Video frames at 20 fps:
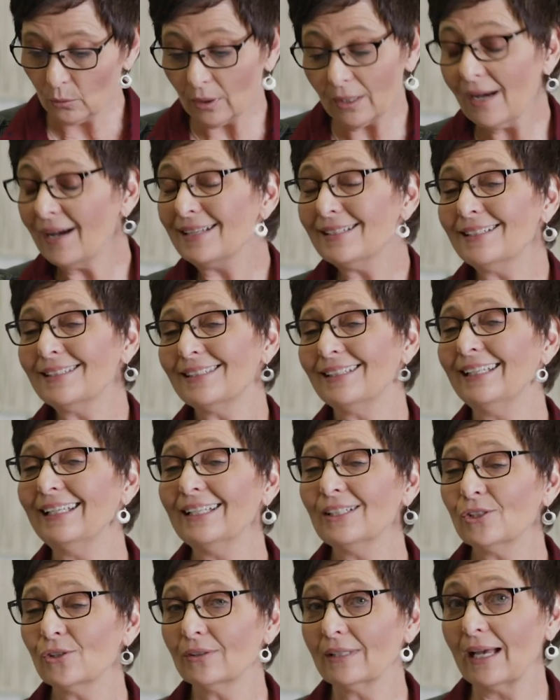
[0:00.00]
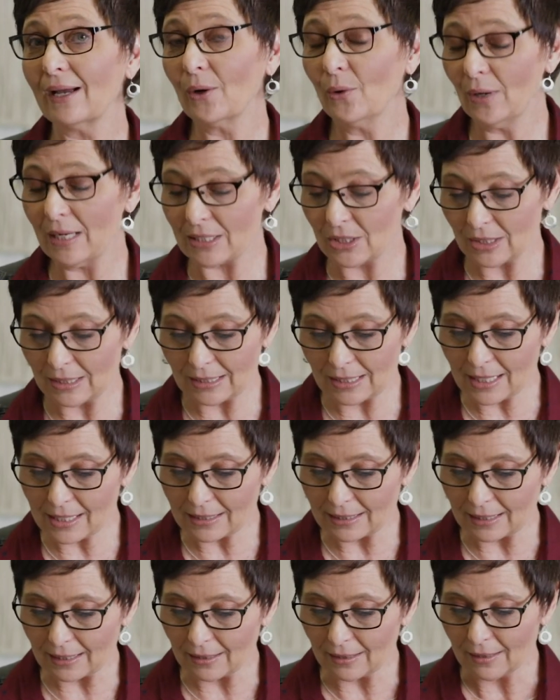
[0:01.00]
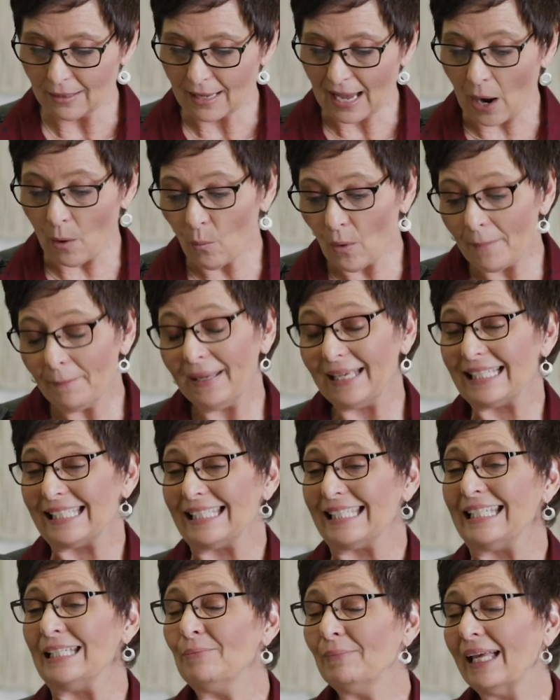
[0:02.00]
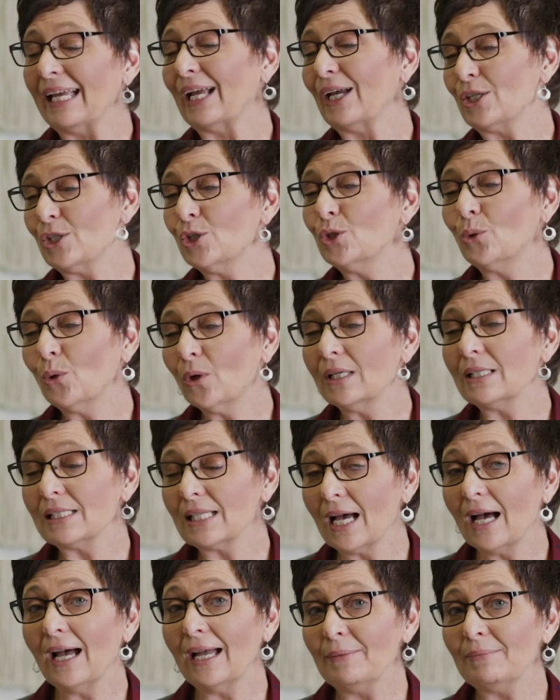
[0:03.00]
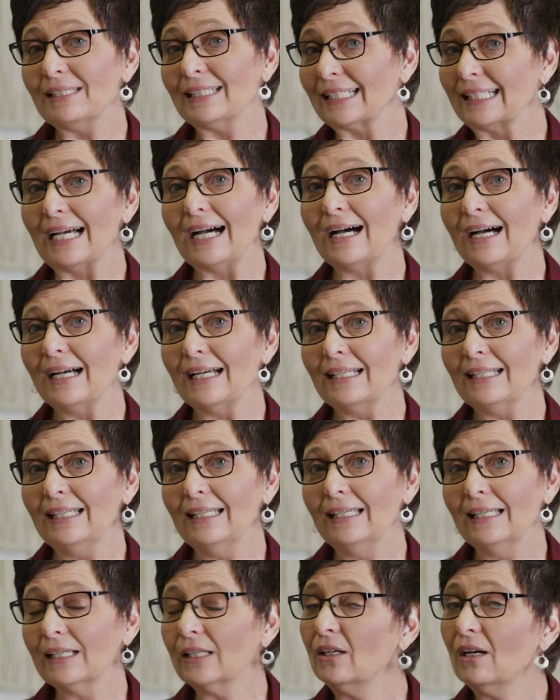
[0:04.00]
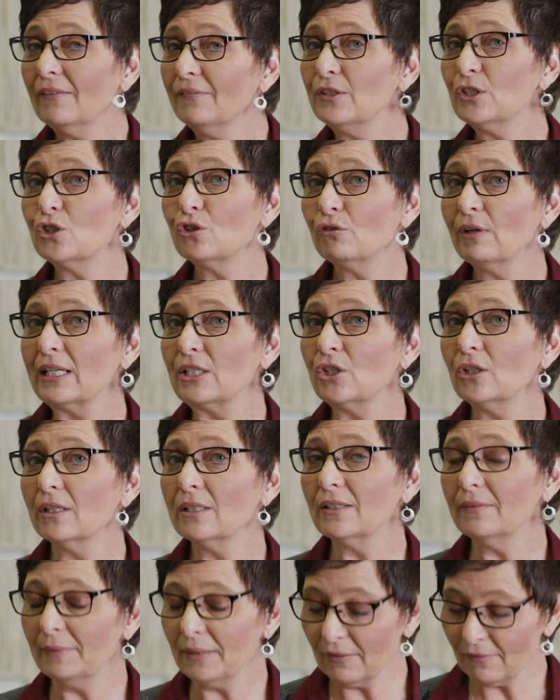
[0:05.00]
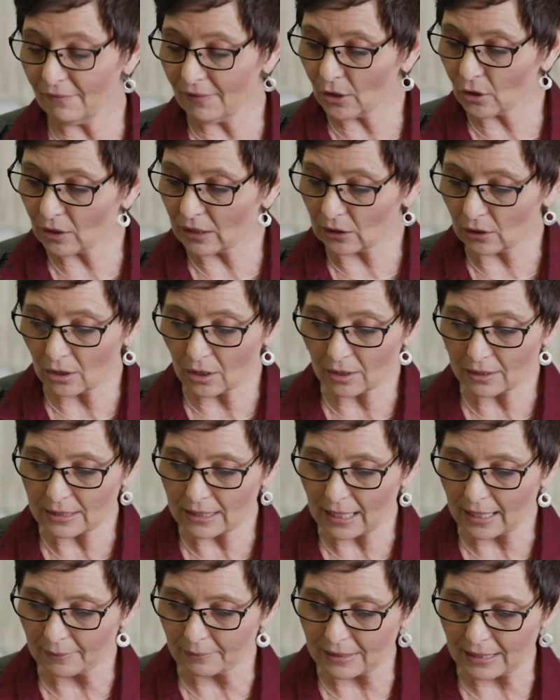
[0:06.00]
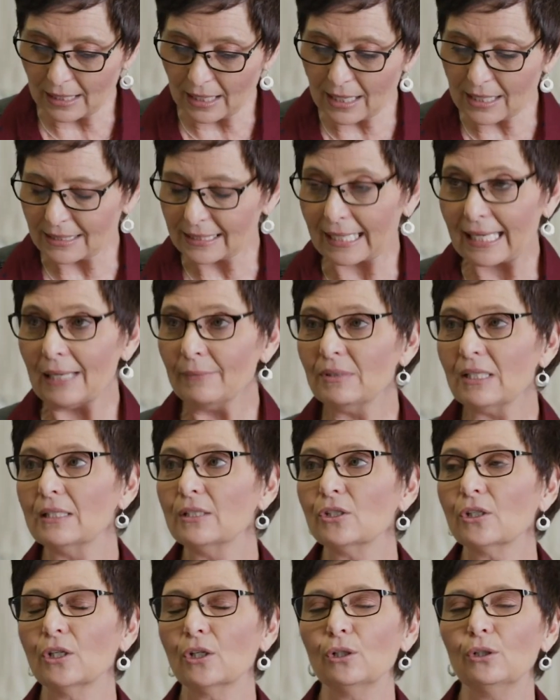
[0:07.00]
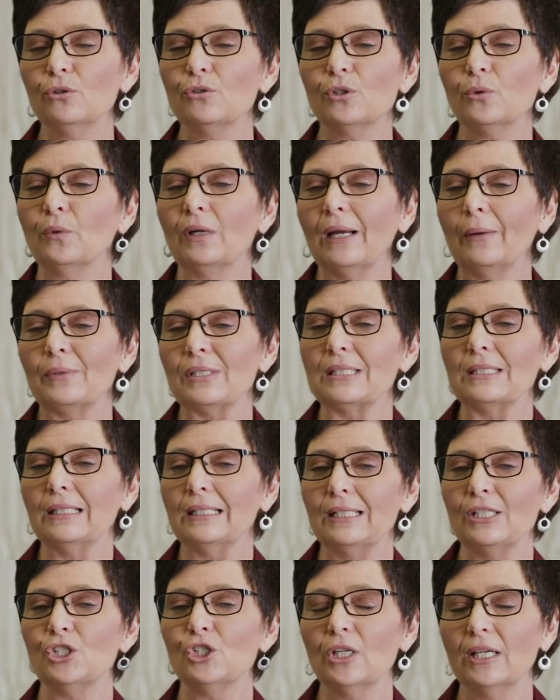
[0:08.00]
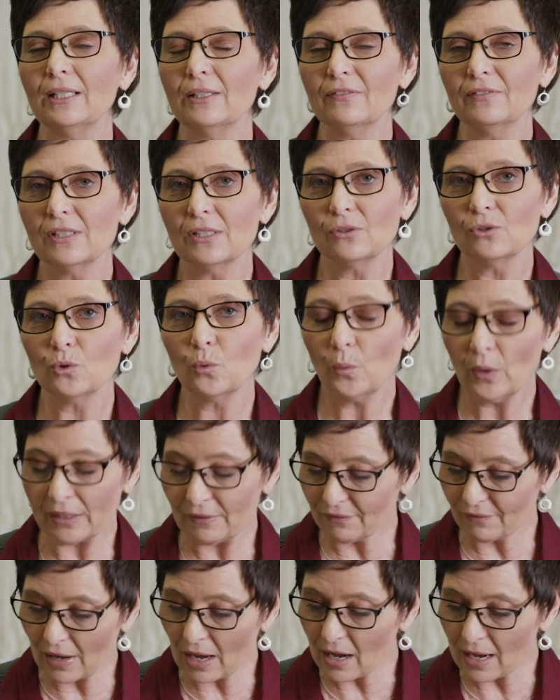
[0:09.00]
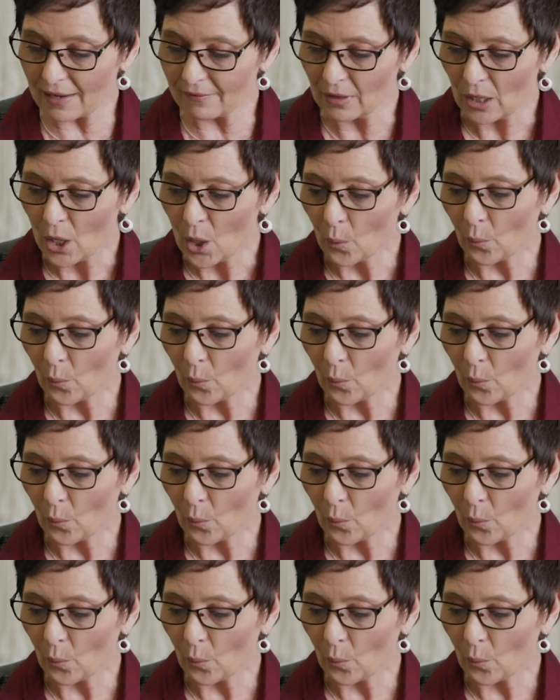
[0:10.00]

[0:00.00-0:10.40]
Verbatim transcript: Well, God doesn't answer that question, does he? And what may seem like a short time to God can often stretch on to be a very long time to us. I came to this conclusion when I was studying Genesis 25,